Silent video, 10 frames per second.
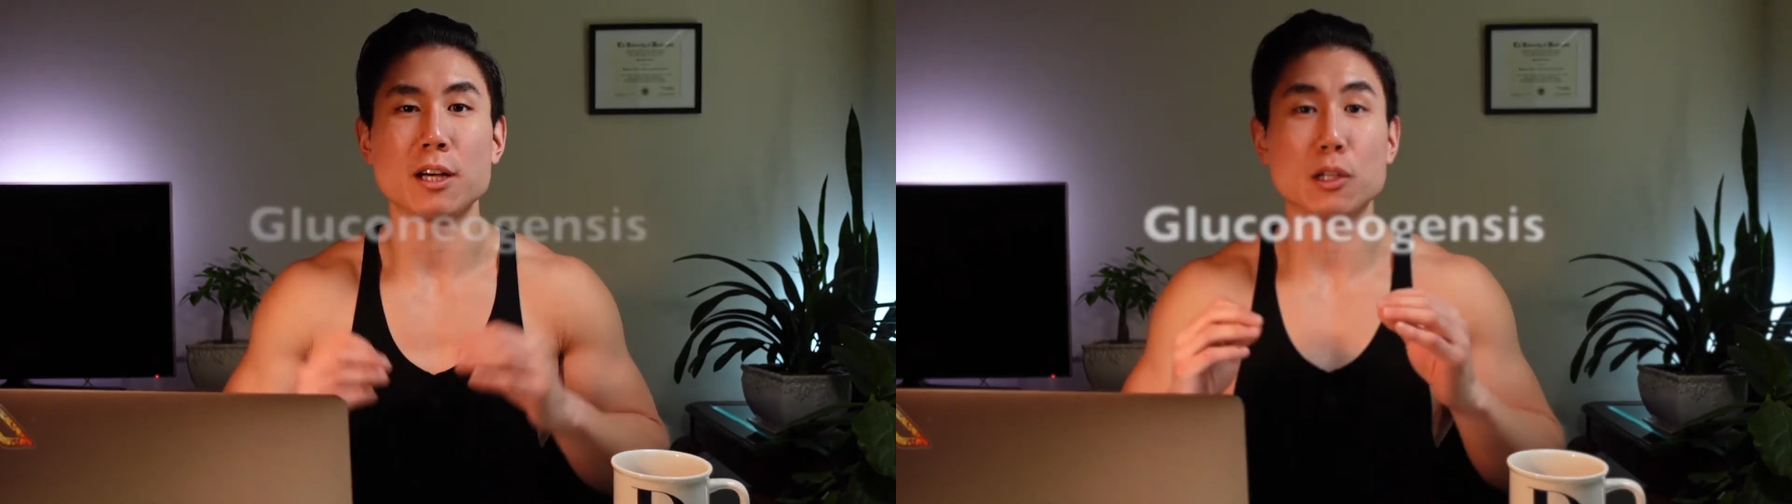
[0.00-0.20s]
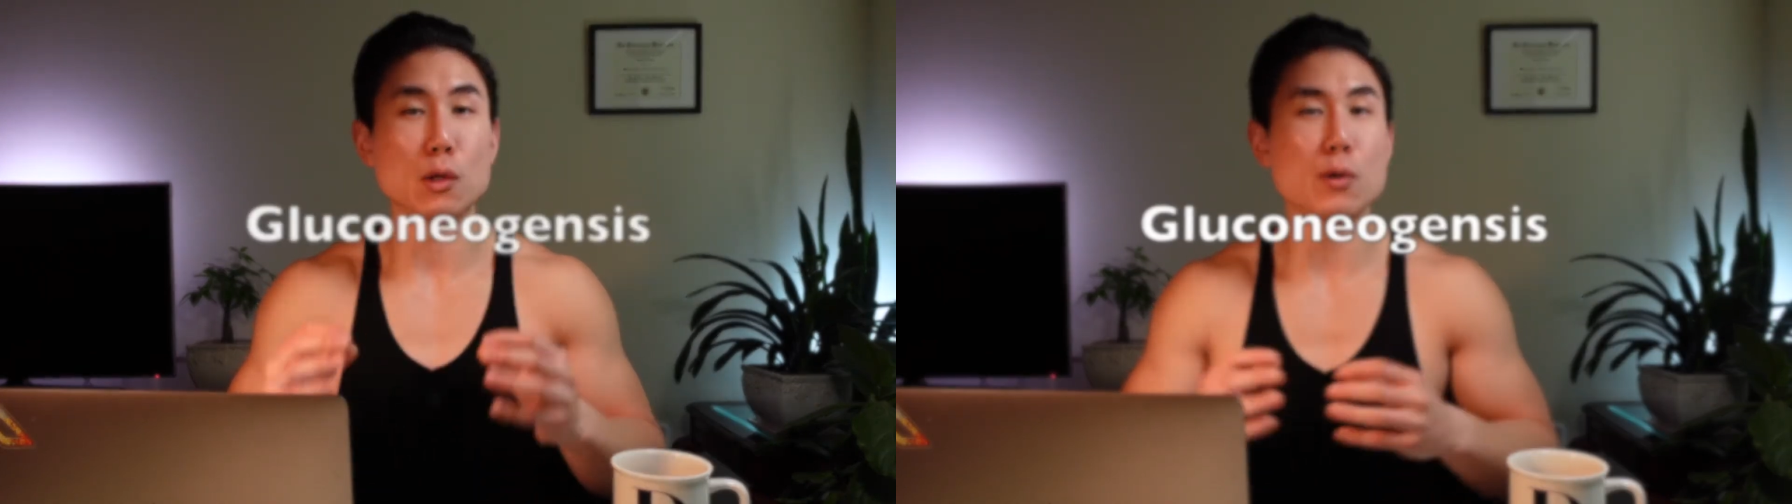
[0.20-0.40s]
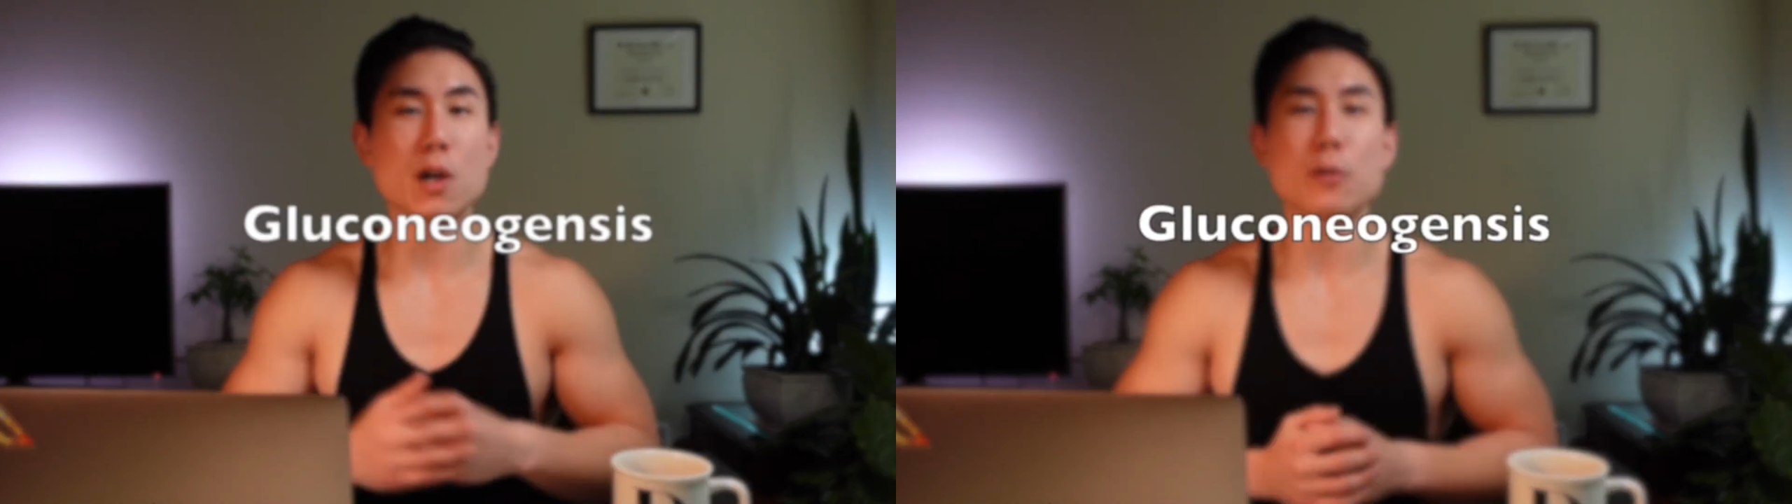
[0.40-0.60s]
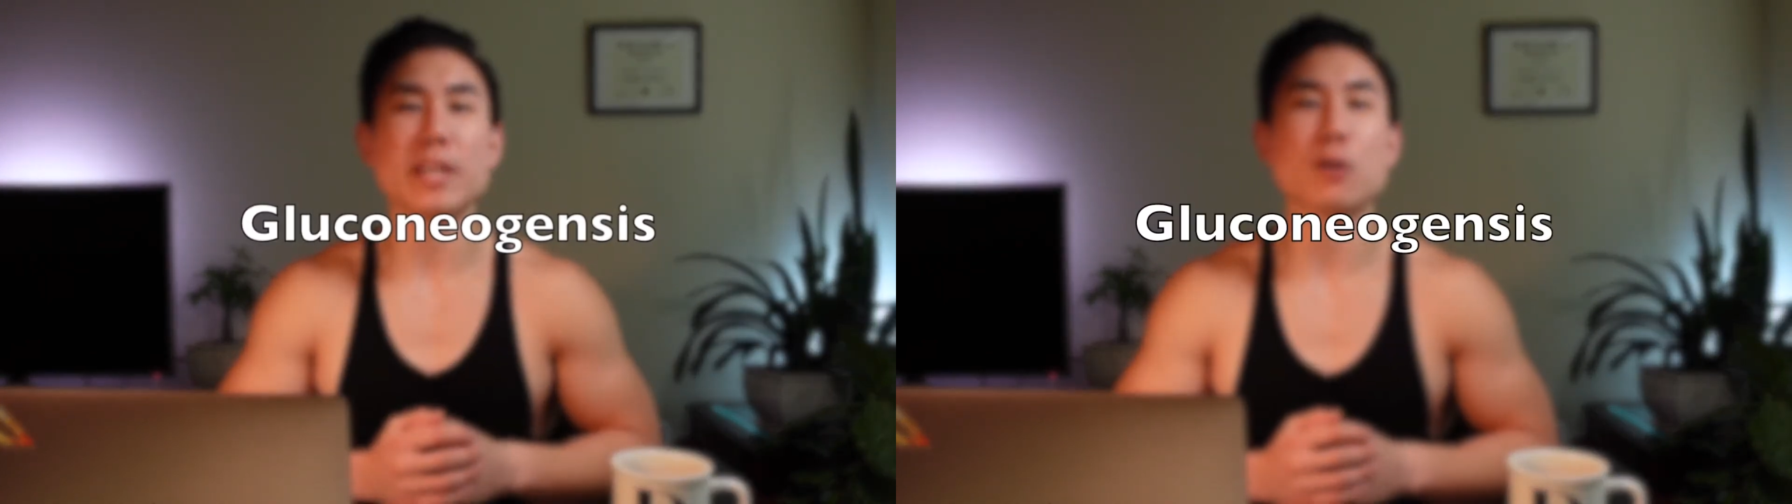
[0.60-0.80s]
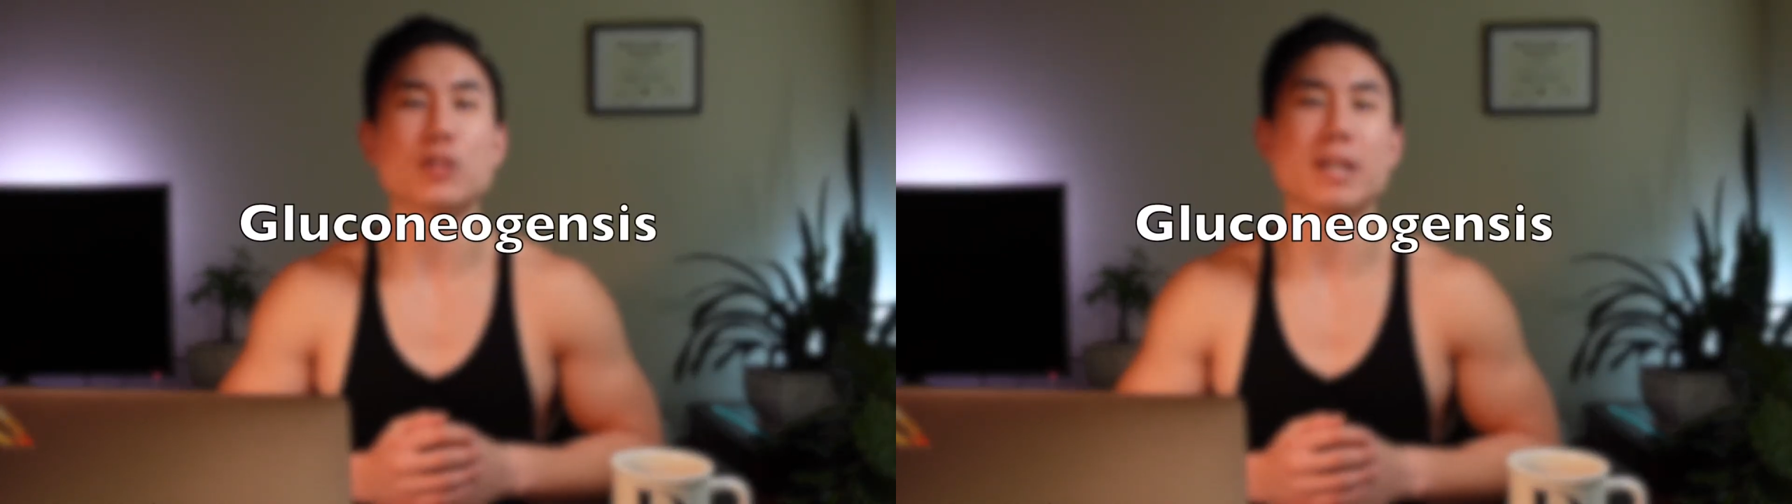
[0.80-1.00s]

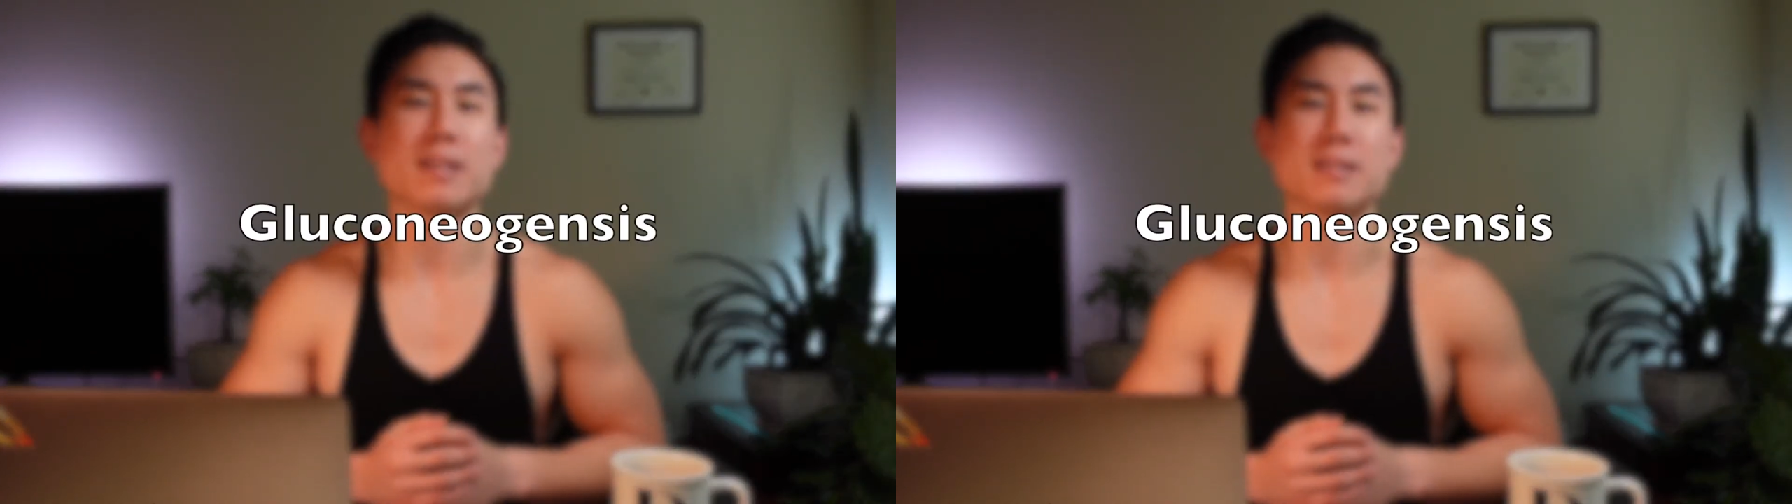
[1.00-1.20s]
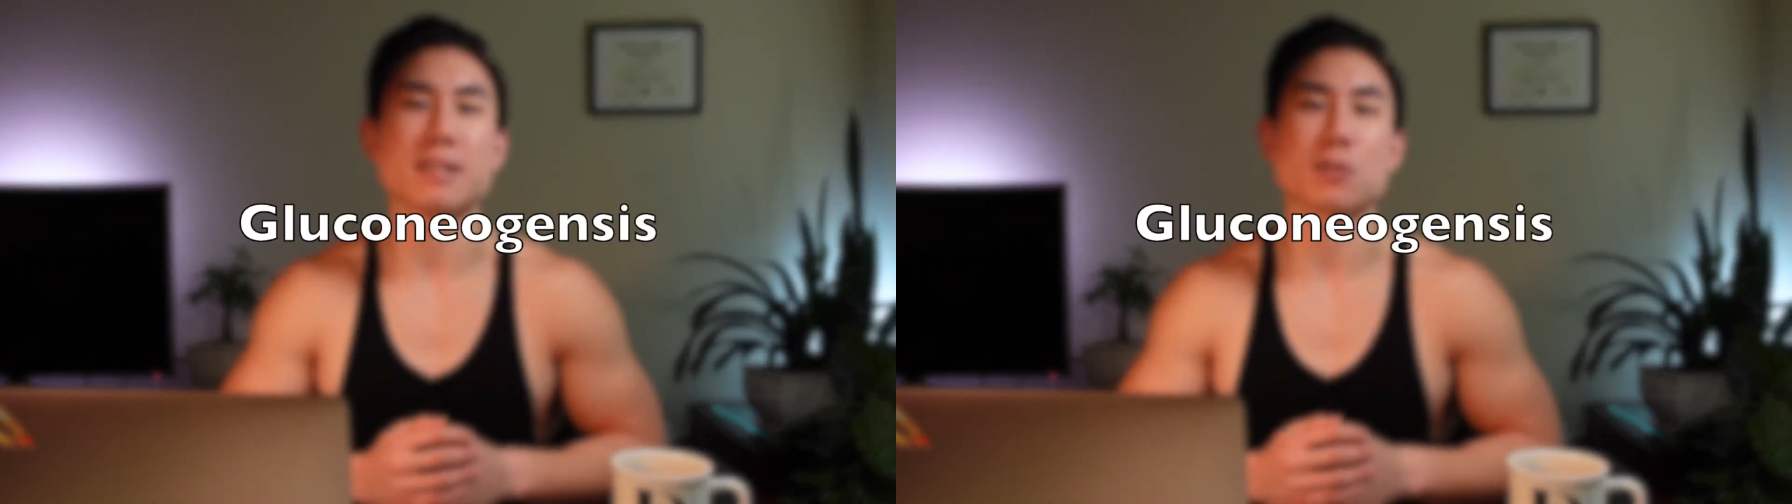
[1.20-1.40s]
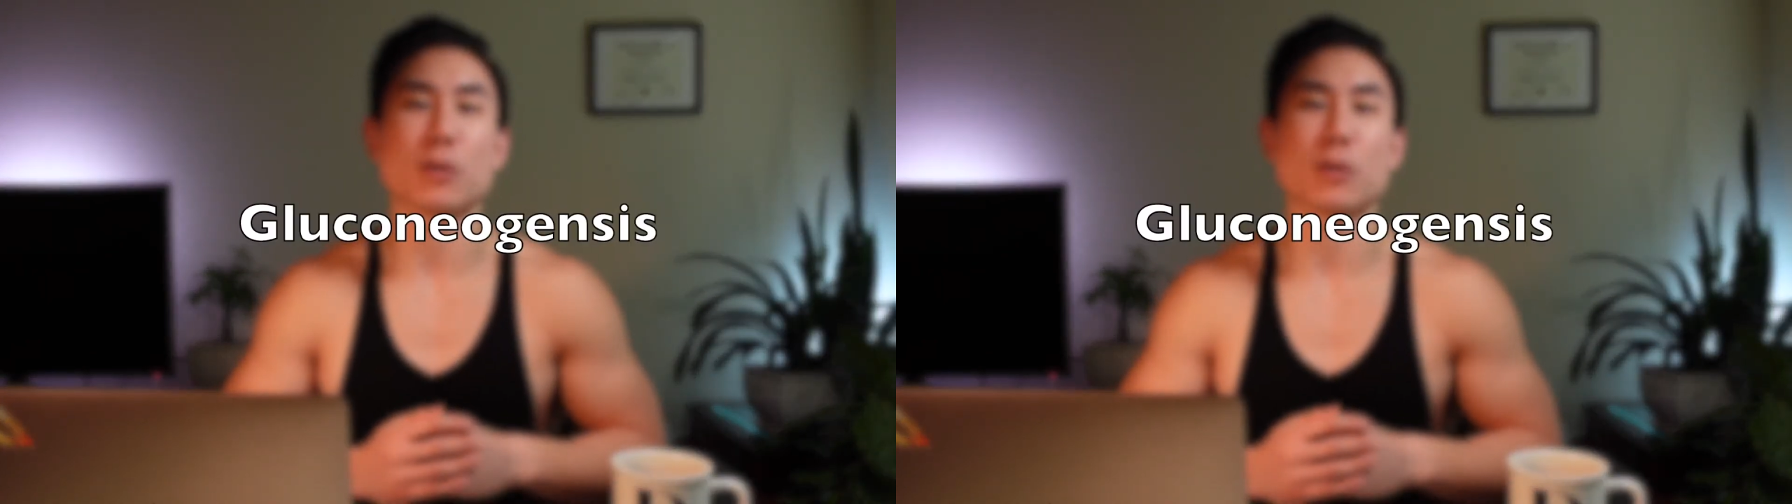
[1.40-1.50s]
Gluconeogenisis,